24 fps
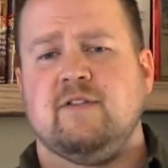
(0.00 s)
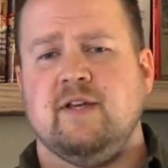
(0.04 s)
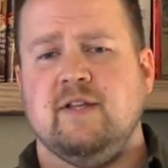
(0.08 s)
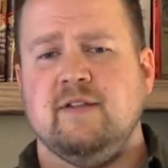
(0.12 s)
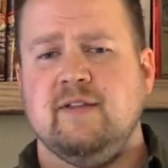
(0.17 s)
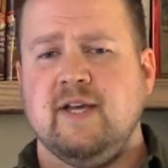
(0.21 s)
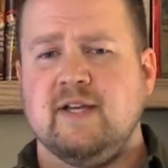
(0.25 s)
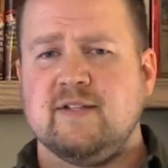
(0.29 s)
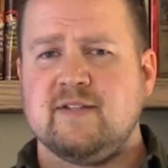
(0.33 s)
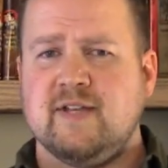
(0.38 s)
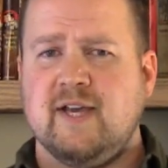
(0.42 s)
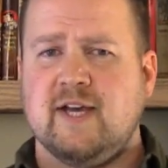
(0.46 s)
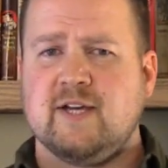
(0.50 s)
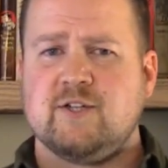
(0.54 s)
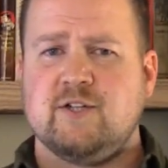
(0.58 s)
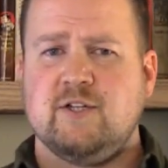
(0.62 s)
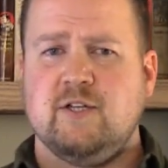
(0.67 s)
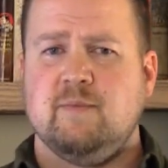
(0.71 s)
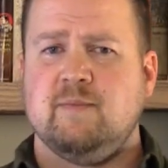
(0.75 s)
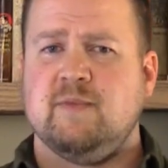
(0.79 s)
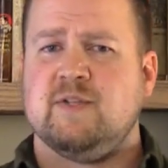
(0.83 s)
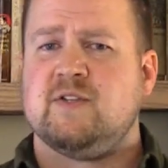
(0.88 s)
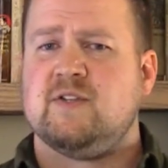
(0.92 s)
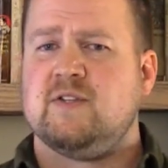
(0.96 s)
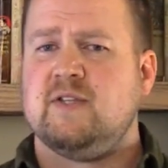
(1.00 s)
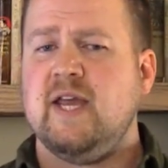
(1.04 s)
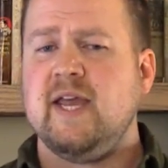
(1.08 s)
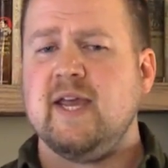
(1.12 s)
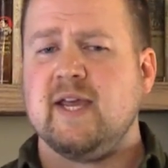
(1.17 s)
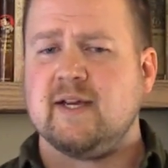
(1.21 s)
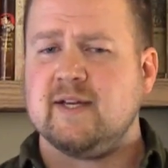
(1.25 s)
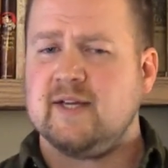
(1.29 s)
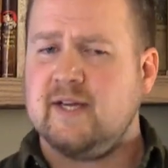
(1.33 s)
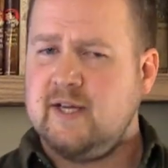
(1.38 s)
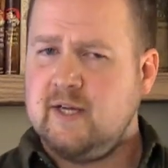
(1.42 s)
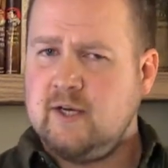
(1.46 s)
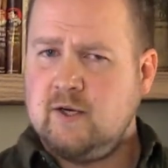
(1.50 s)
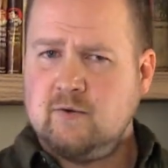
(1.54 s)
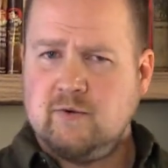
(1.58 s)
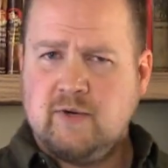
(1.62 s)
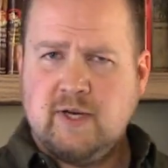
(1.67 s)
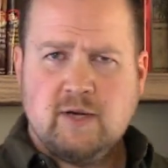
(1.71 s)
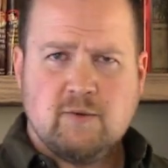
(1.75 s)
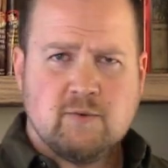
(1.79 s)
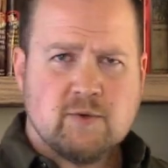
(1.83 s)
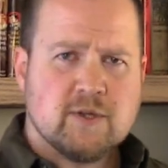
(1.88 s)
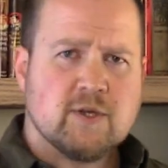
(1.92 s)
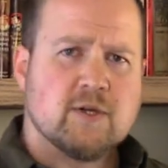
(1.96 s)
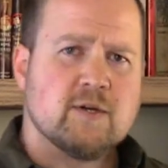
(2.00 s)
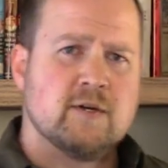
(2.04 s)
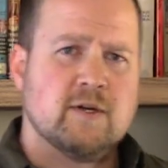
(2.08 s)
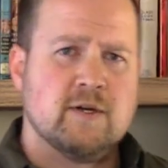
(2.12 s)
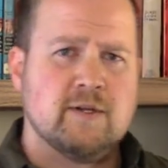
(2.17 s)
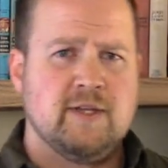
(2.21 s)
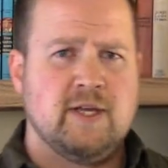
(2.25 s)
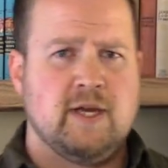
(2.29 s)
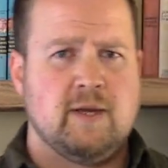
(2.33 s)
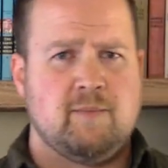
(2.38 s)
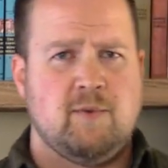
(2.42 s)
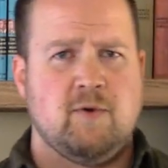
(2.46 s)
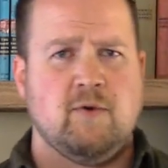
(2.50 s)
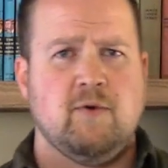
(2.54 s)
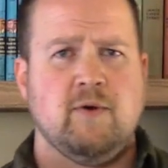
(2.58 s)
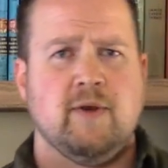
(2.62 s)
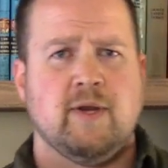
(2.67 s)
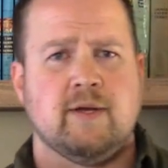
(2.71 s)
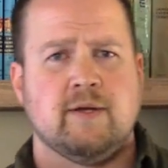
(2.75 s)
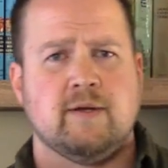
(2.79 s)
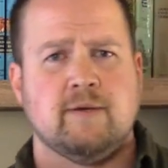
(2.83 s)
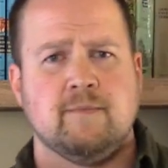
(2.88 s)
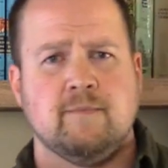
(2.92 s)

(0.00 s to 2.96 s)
And that's actually a mistake, and I agreed with her on that point.